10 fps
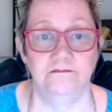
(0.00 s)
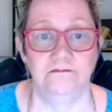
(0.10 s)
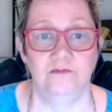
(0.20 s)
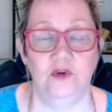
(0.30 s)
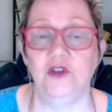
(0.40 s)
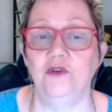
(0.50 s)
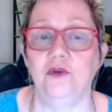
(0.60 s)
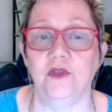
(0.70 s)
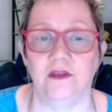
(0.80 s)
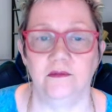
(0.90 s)
What are you
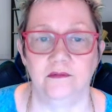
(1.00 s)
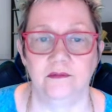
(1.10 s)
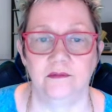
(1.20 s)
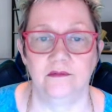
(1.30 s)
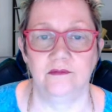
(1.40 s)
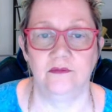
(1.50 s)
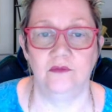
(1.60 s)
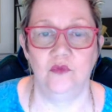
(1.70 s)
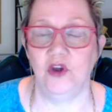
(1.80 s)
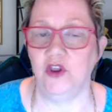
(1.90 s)
doing?
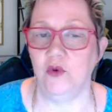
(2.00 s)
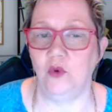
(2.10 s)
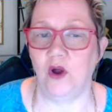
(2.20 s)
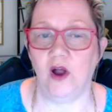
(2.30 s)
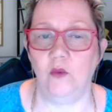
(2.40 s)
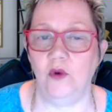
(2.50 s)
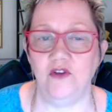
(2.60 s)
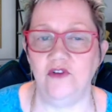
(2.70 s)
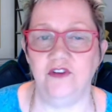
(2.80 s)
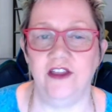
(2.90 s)
What do
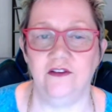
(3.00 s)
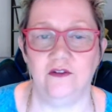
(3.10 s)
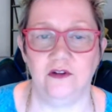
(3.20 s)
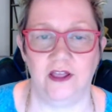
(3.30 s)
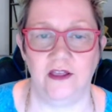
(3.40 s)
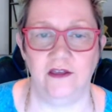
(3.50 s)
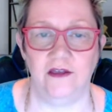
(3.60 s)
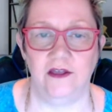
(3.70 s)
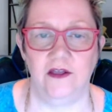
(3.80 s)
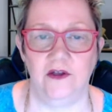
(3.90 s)
your days look like?
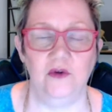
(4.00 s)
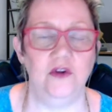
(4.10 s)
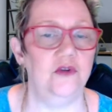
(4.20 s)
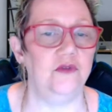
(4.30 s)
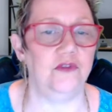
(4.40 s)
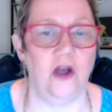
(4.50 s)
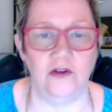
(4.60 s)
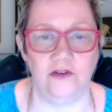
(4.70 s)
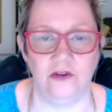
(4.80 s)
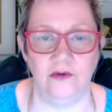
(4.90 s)
Who do you
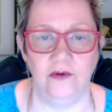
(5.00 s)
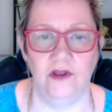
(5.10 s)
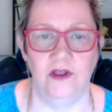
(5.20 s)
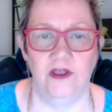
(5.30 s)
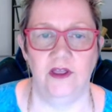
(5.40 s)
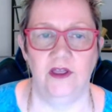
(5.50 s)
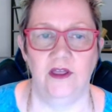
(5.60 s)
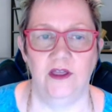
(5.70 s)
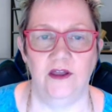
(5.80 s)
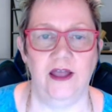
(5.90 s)
talk to?
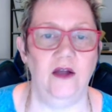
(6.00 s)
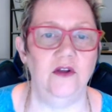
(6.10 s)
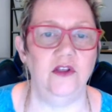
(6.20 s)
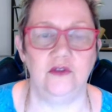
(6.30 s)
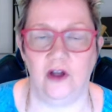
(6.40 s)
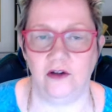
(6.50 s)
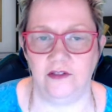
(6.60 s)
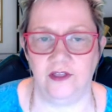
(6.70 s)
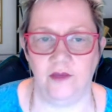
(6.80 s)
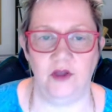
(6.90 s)
And how do you talk to
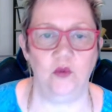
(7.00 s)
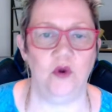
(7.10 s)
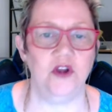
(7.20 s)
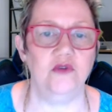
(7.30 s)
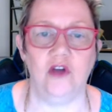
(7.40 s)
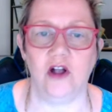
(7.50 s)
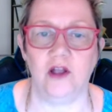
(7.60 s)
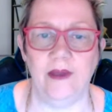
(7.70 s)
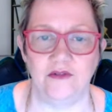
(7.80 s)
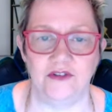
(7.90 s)
them? And what do you talk
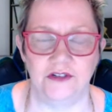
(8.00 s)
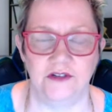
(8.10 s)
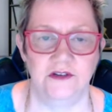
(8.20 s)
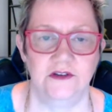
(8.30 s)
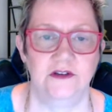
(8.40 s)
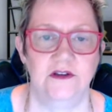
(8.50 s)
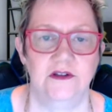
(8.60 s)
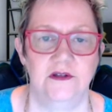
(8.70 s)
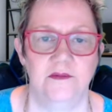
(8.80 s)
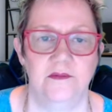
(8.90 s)
about?
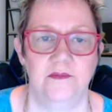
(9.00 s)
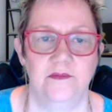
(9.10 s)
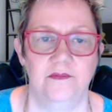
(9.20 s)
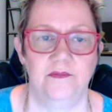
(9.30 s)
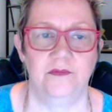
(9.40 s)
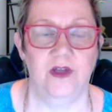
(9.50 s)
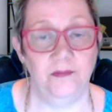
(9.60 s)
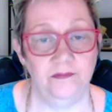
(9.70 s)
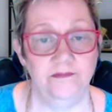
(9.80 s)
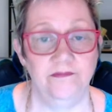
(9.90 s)

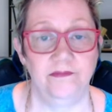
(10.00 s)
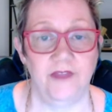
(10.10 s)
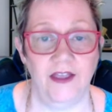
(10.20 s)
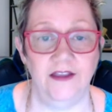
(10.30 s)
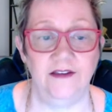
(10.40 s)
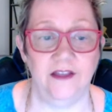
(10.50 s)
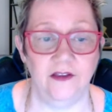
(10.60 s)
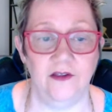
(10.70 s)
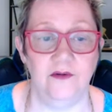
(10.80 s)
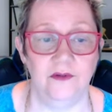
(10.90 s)
Well, I can tell
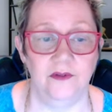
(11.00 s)
you